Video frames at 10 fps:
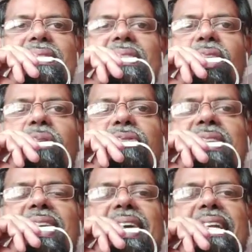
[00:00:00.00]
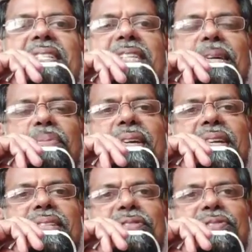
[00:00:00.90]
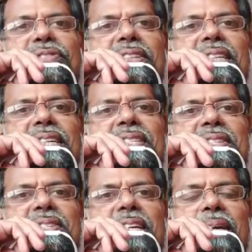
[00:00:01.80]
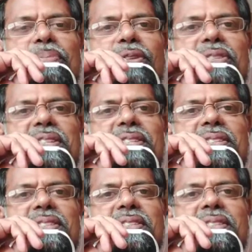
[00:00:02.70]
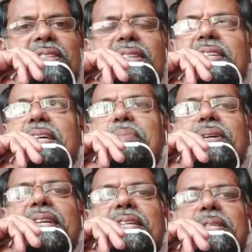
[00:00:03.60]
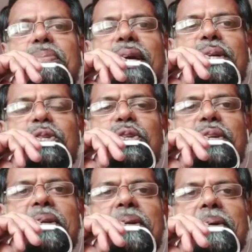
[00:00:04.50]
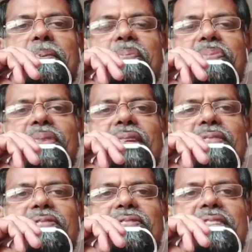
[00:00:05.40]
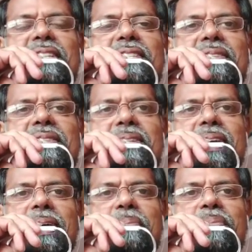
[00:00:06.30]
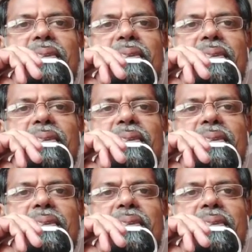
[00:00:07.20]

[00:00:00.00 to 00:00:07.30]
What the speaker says: Out of the 9 steps, here is the first step of this 30 minutes magic. First step.